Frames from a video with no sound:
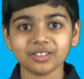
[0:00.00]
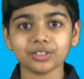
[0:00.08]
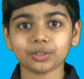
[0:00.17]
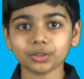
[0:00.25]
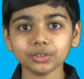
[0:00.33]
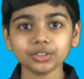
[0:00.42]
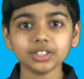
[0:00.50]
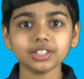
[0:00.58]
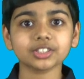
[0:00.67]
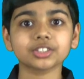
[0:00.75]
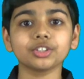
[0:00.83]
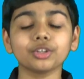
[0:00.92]
The
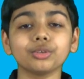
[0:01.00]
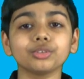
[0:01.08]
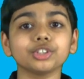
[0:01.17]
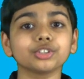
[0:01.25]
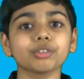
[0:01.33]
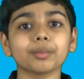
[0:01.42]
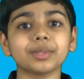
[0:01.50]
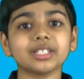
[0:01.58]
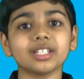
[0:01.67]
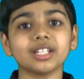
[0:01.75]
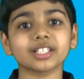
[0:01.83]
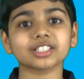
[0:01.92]
earliest known
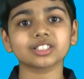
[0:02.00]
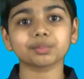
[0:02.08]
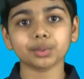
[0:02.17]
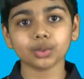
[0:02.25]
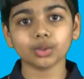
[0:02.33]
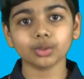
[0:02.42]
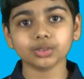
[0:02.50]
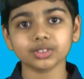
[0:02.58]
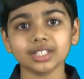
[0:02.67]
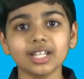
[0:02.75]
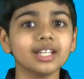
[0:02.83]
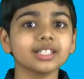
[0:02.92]
European
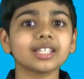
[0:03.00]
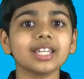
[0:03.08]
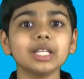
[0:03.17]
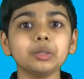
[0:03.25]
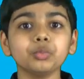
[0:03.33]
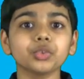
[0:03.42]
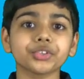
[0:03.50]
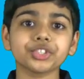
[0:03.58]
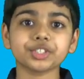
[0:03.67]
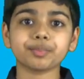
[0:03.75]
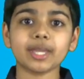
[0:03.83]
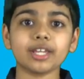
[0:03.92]
explorers came with
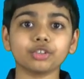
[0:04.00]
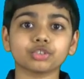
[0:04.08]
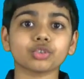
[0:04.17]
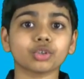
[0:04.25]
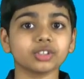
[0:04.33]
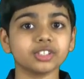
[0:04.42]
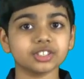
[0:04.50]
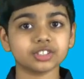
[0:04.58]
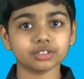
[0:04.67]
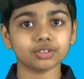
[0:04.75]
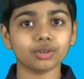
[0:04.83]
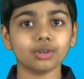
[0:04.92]
the Spanish
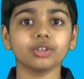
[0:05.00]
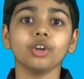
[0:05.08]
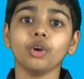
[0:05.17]
conquistador